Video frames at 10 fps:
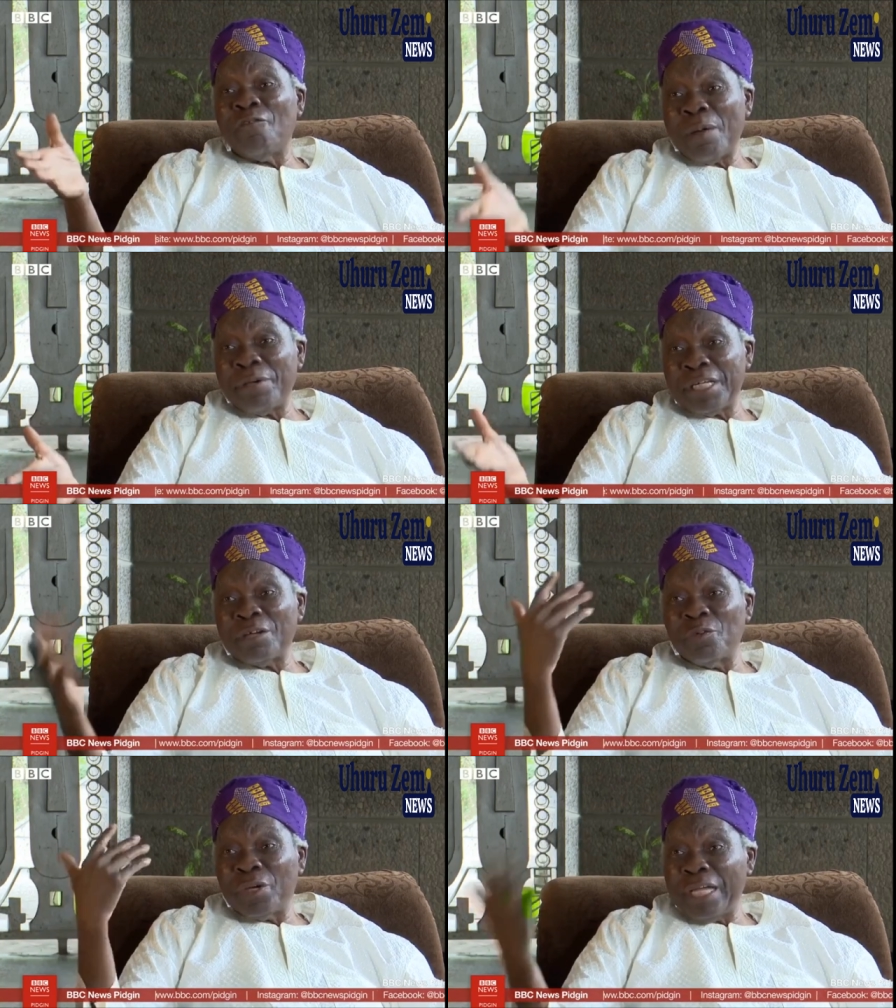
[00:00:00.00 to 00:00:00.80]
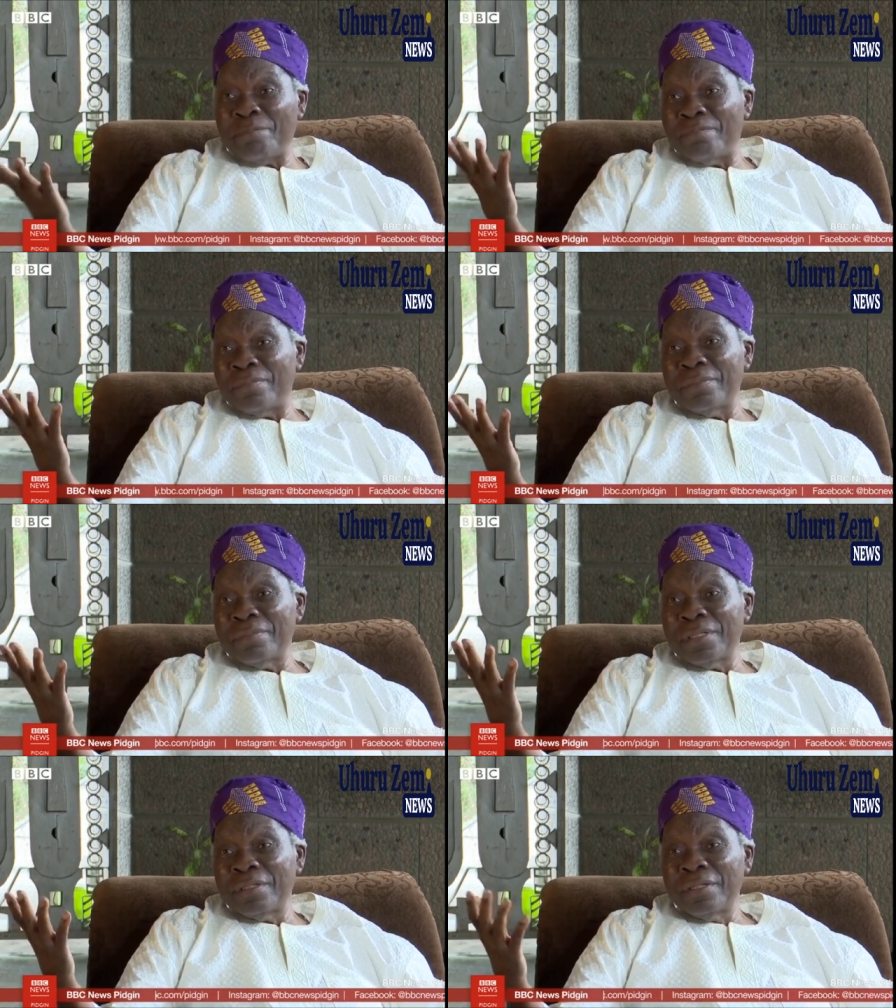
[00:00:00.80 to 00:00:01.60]
of Amotekun came.
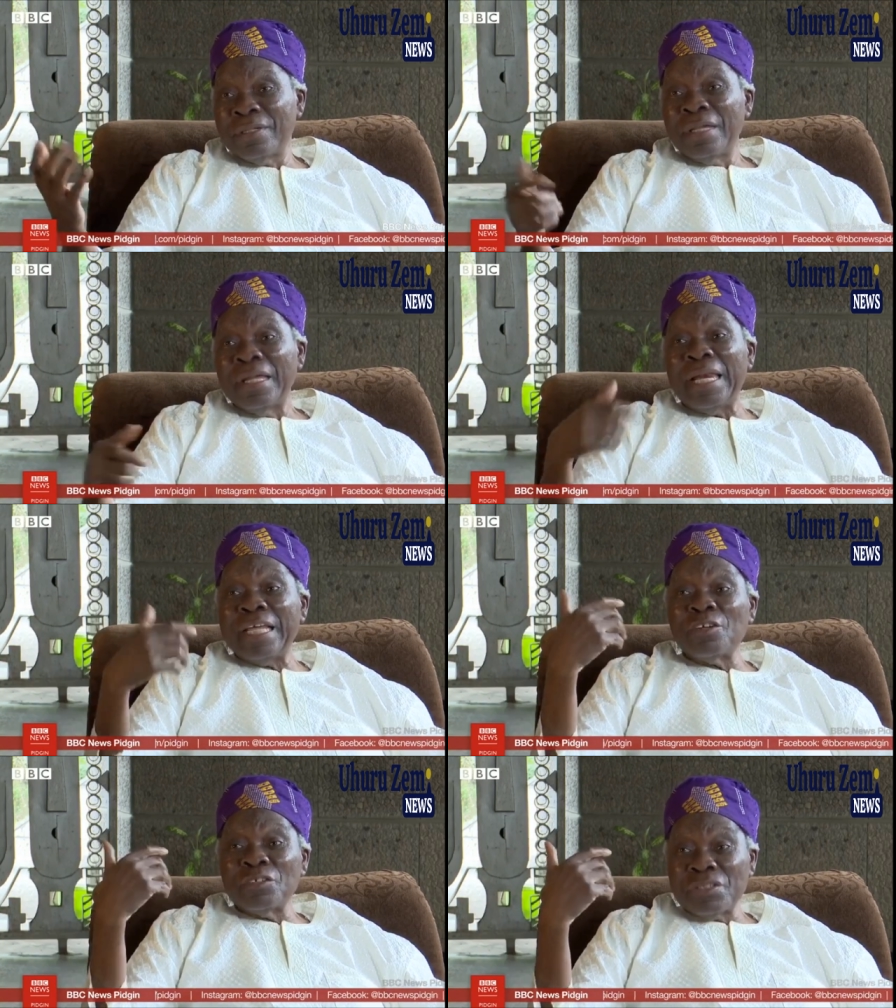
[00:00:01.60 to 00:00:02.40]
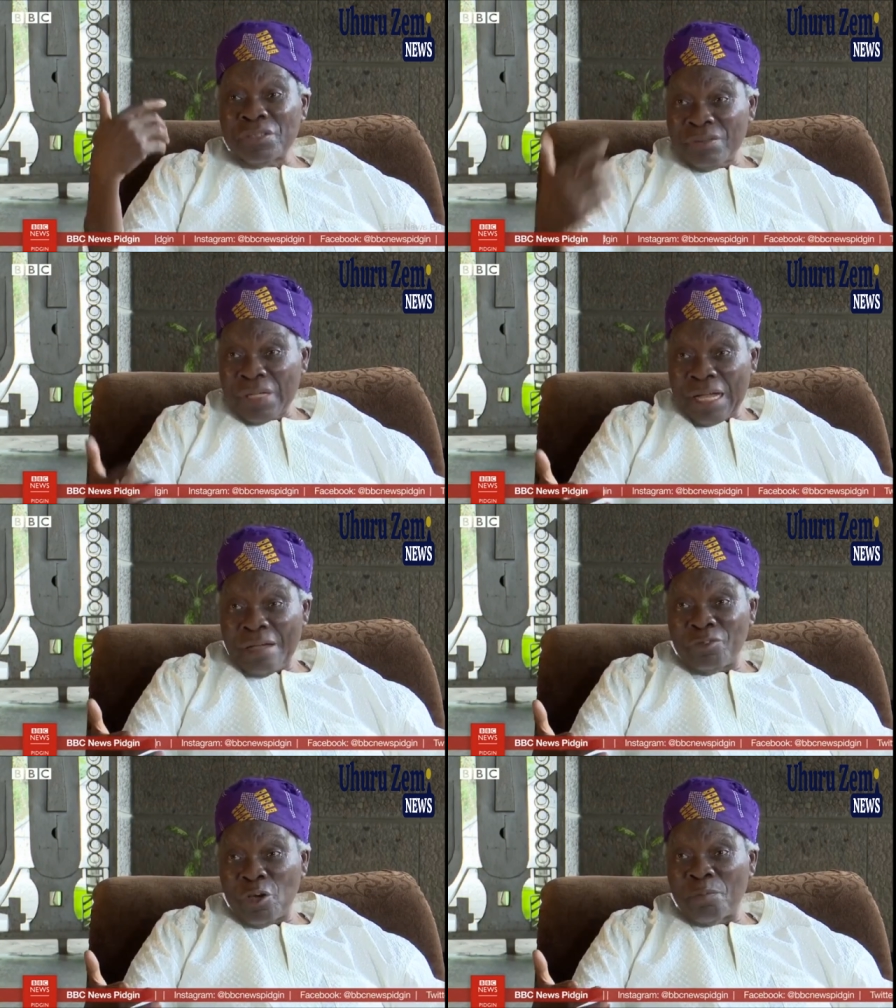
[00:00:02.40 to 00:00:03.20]
Let us
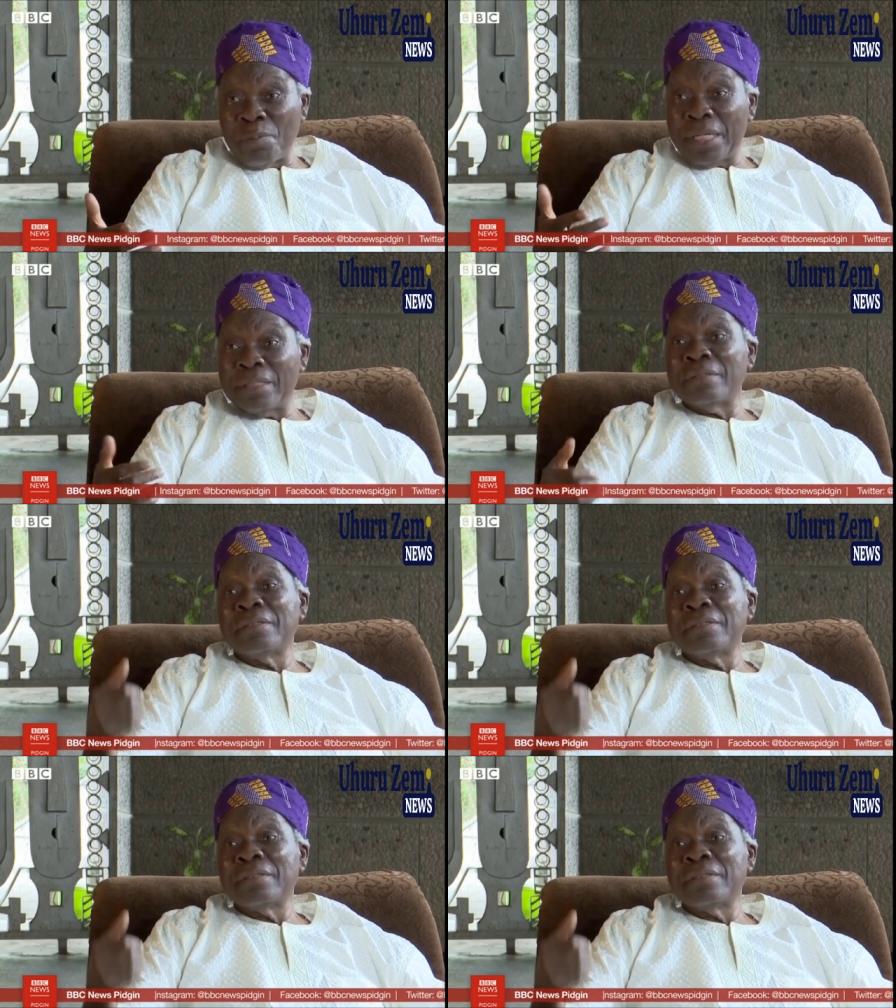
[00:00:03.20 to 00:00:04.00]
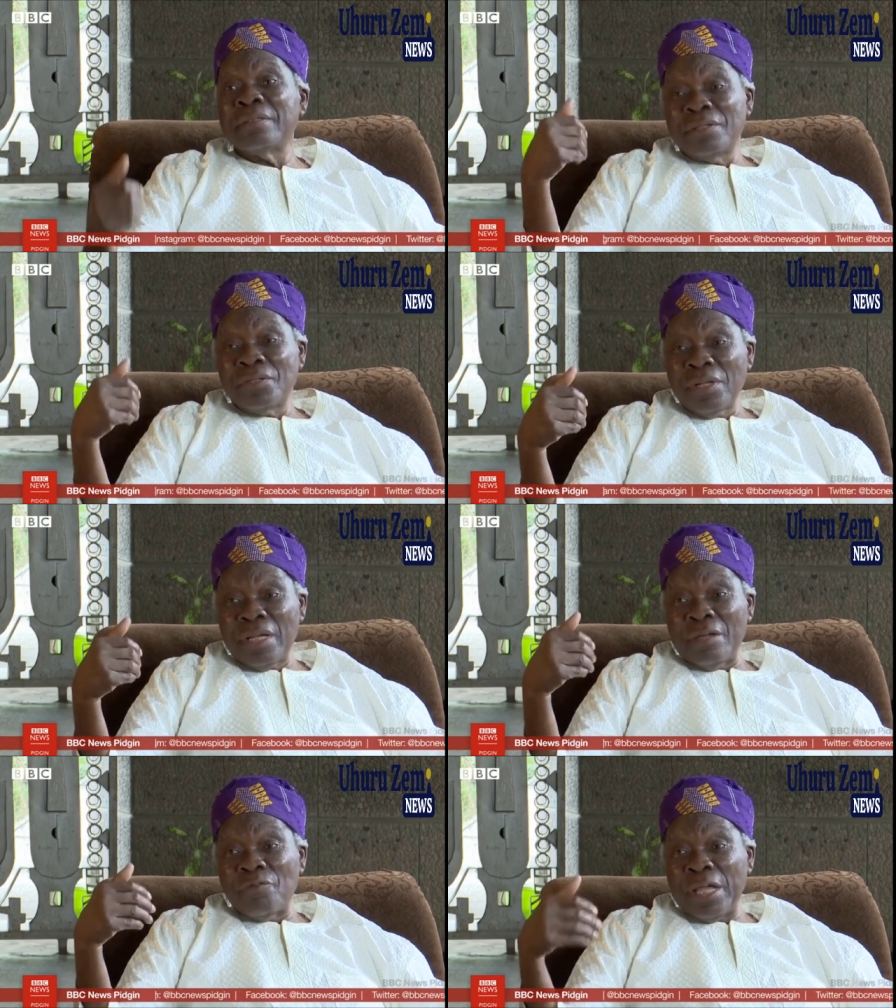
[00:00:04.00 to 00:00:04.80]
have young
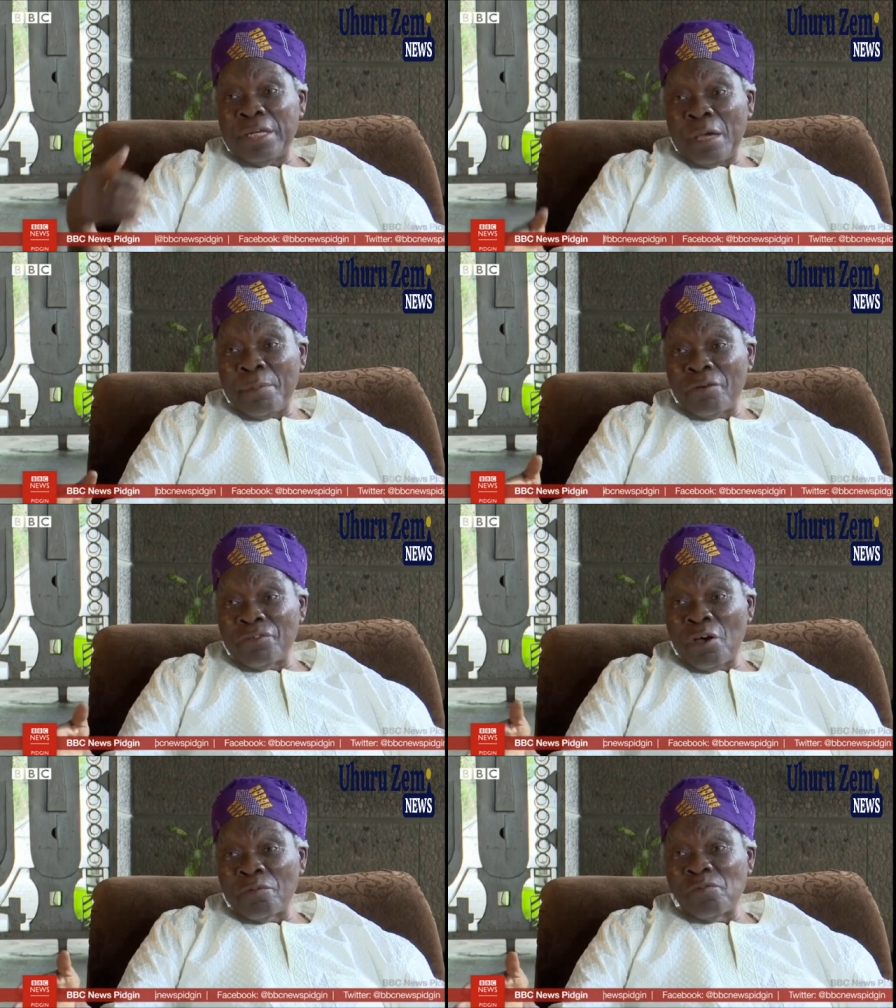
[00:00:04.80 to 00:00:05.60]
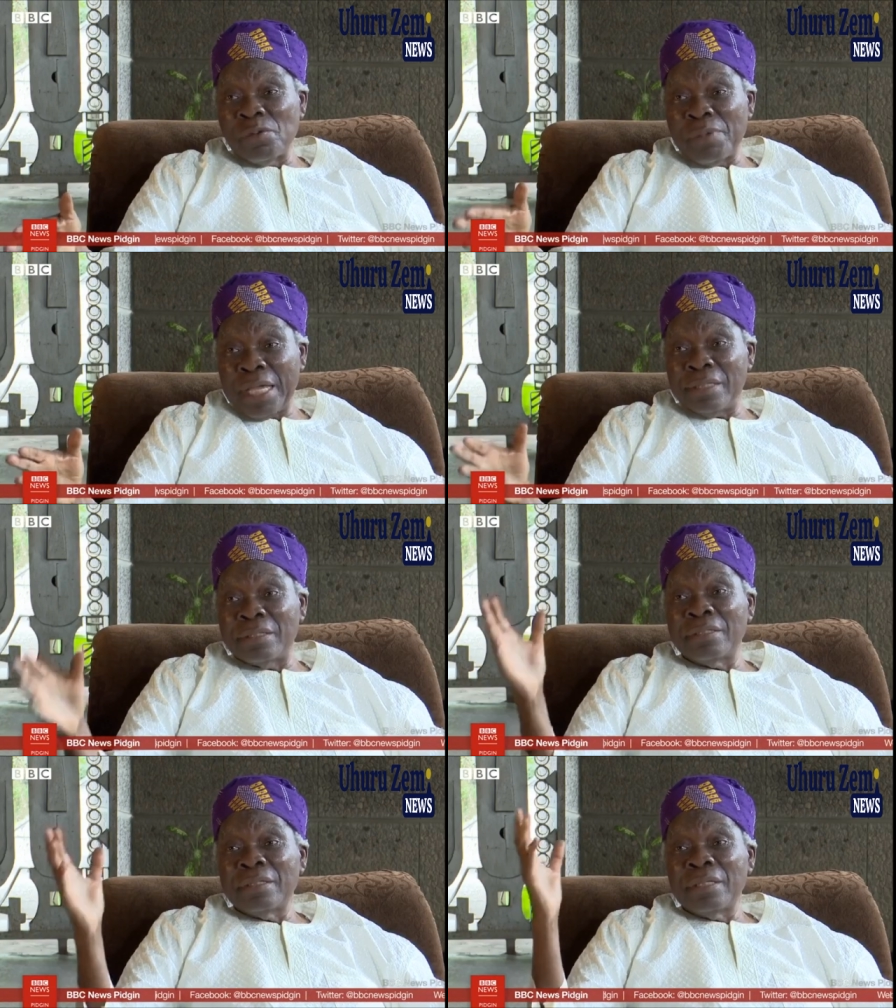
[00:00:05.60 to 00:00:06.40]
men, uh, a number of young men
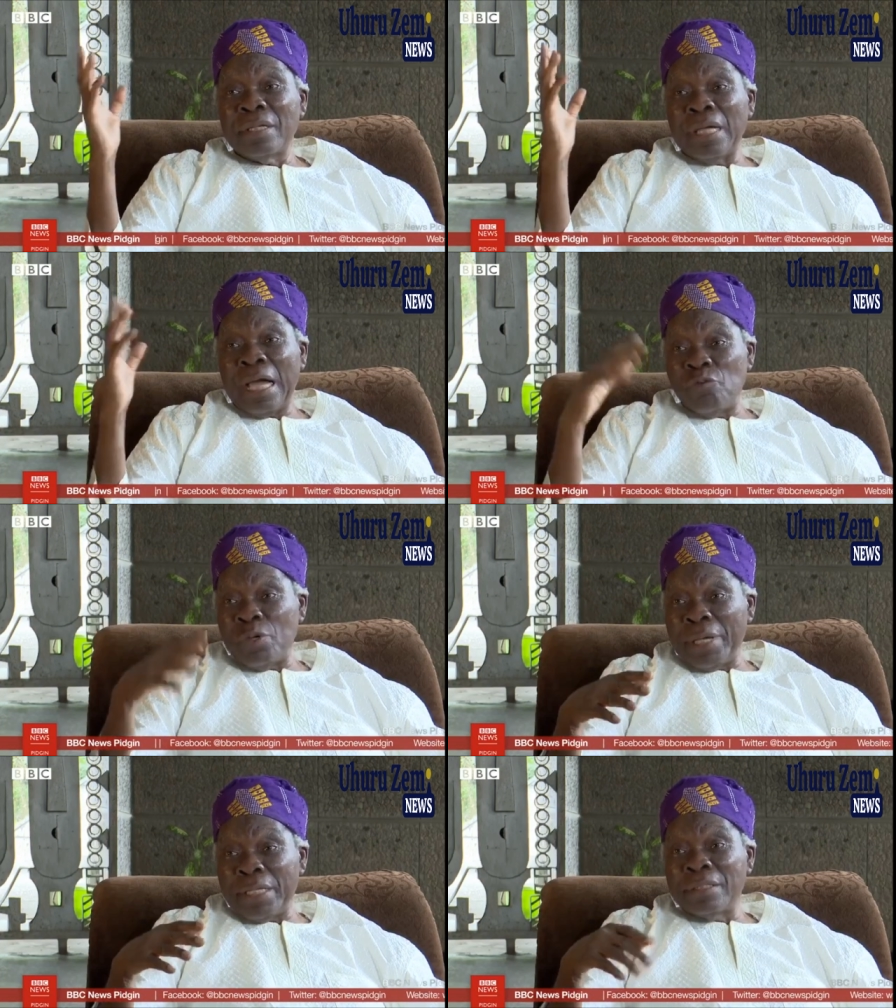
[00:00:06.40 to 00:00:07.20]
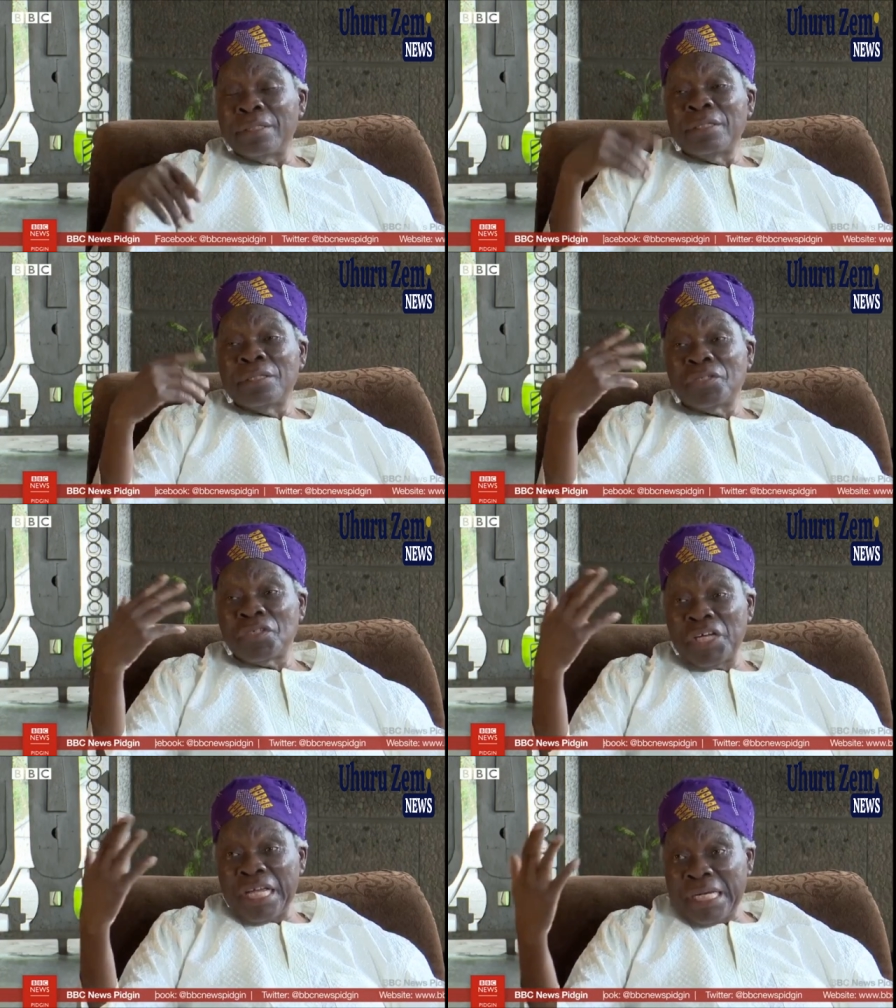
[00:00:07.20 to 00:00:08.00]
and women,
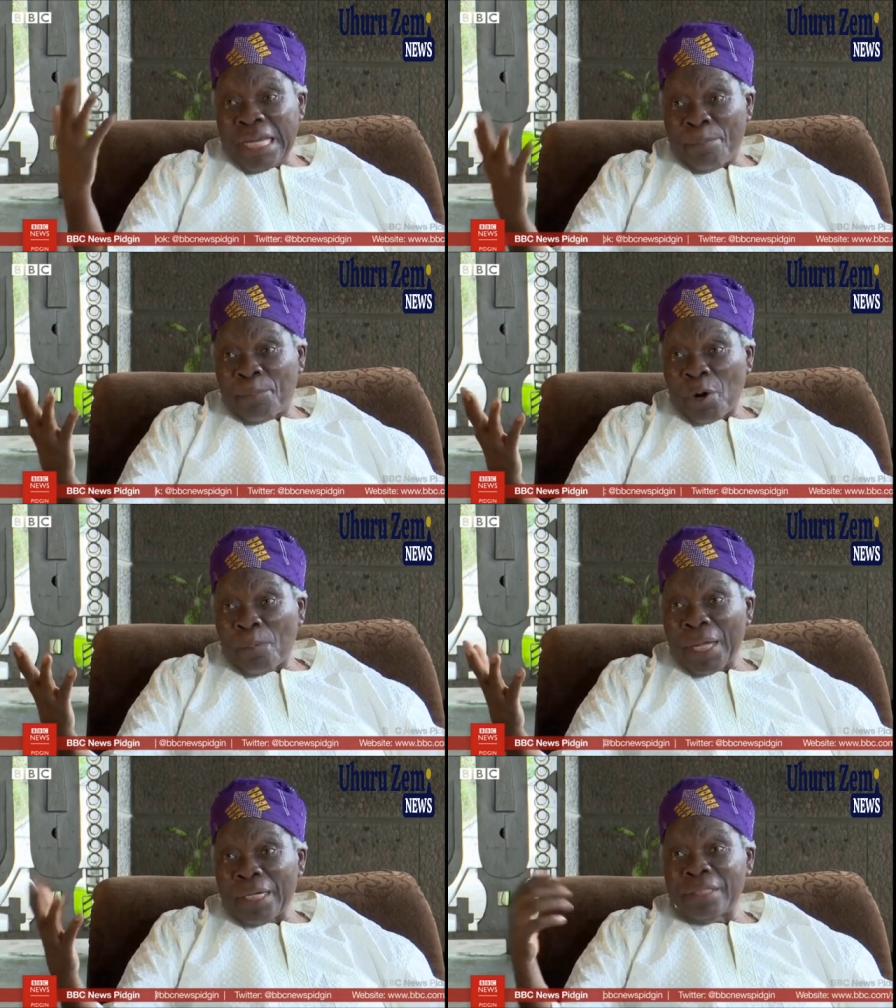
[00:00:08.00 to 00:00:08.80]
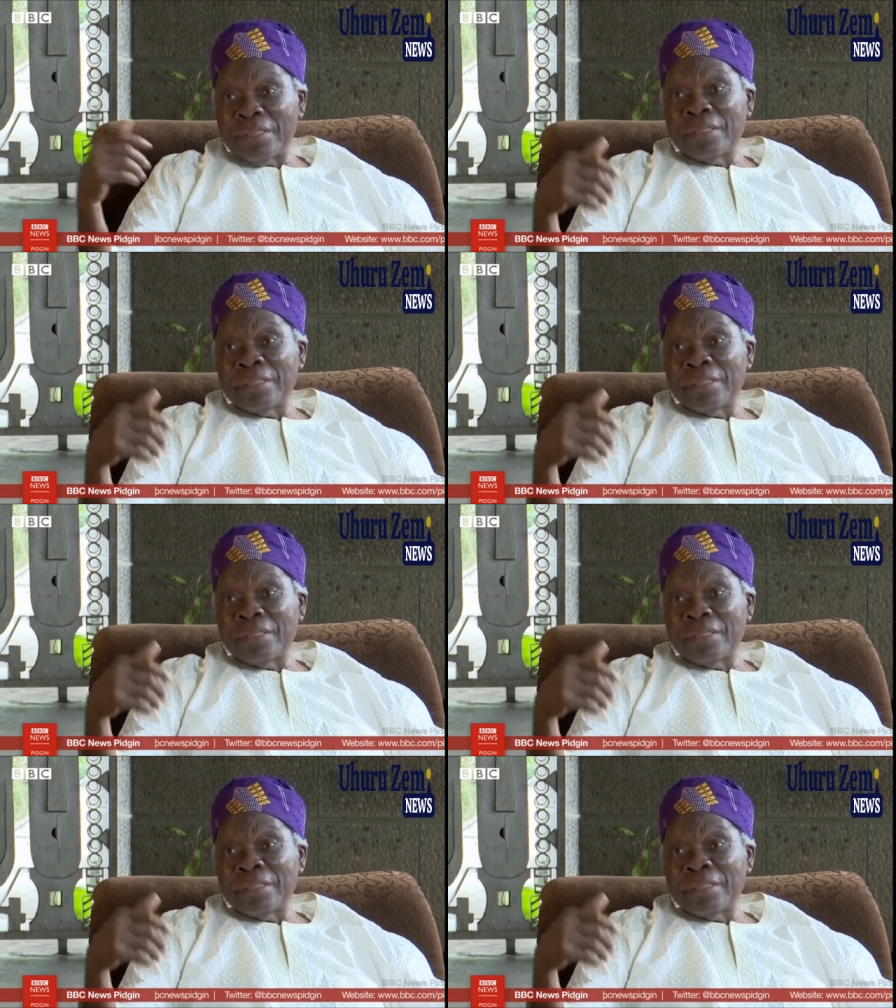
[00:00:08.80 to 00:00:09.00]
train them properly